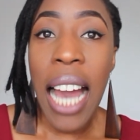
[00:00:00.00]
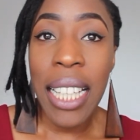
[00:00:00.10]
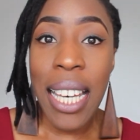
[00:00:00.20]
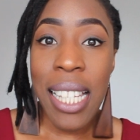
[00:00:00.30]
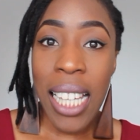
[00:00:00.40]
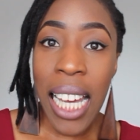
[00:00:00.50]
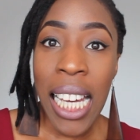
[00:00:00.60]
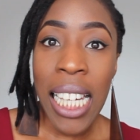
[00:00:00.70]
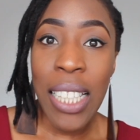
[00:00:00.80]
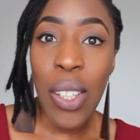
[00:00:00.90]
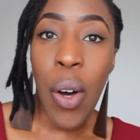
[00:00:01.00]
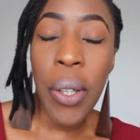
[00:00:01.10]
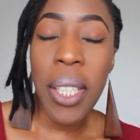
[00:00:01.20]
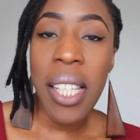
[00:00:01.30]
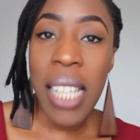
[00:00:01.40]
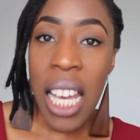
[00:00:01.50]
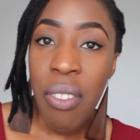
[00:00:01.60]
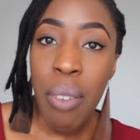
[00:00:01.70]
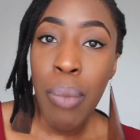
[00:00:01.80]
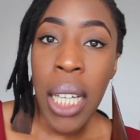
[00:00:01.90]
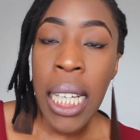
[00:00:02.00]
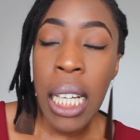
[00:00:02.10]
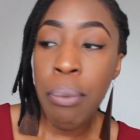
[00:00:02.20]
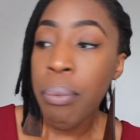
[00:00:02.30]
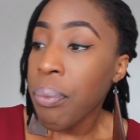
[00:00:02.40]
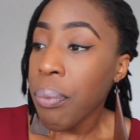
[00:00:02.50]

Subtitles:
I guess, keen on saving money,